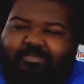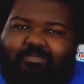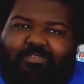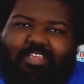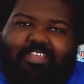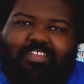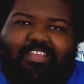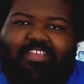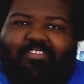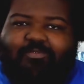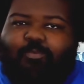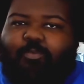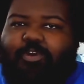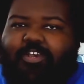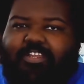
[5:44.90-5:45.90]
he's
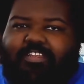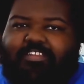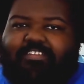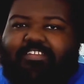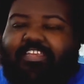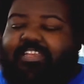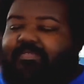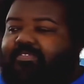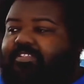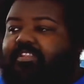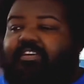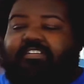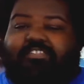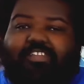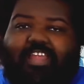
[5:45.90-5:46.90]
wood. He even
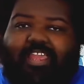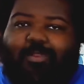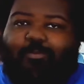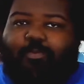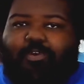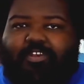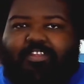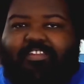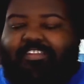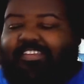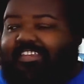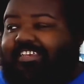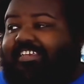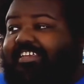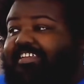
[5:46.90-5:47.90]
looks like wood.
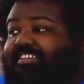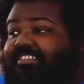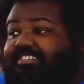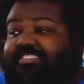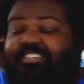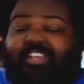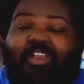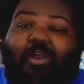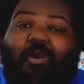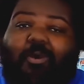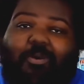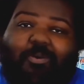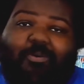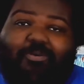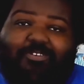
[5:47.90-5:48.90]
He is
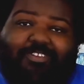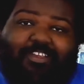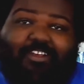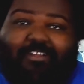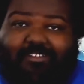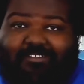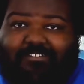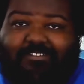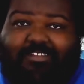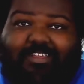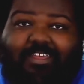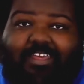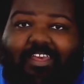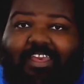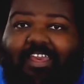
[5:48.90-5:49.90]
Cole Young.
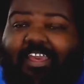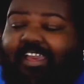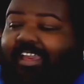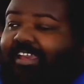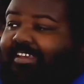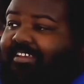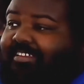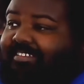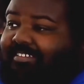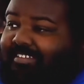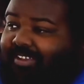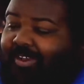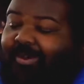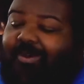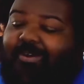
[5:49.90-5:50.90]

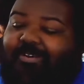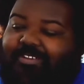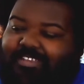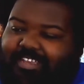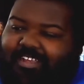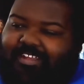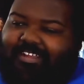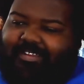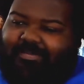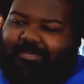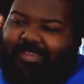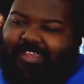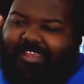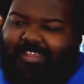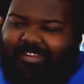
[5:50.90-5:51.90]
Cole Young,
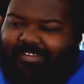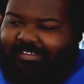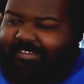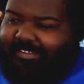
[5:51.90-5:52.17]
man.